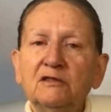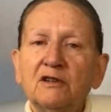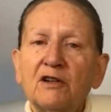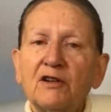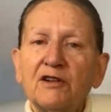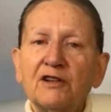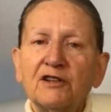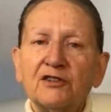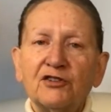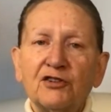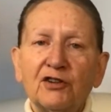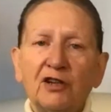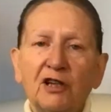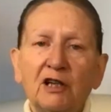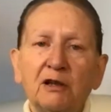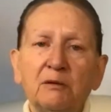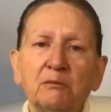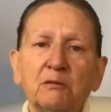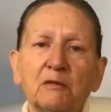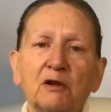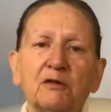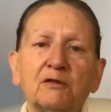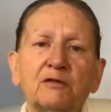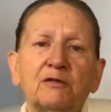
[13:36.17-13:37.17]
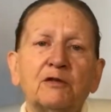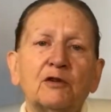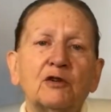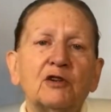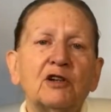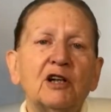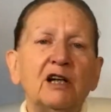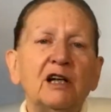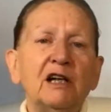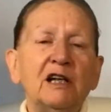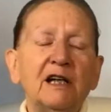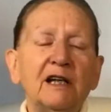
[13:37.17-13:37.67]
the same
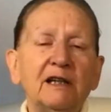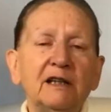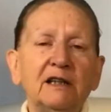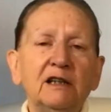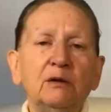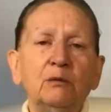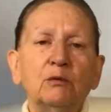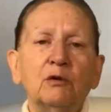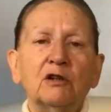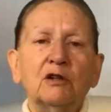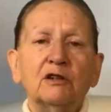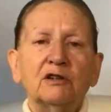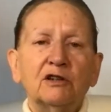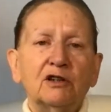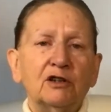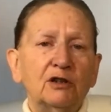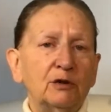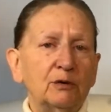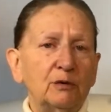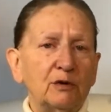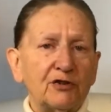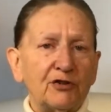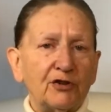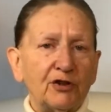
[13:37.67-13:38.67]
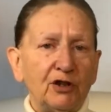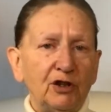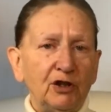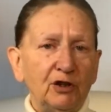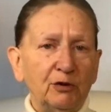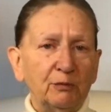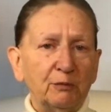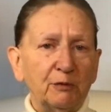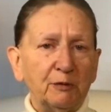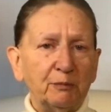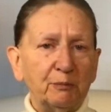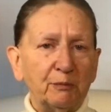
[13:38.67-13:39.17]
for anyone who is a
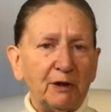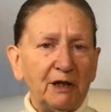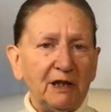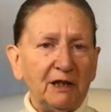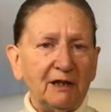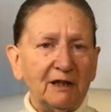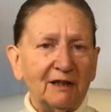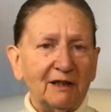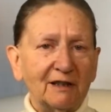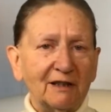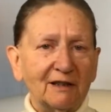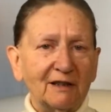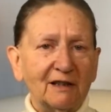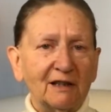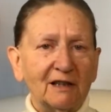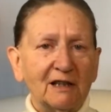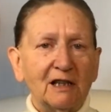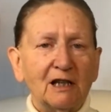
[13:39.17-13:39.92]
human being.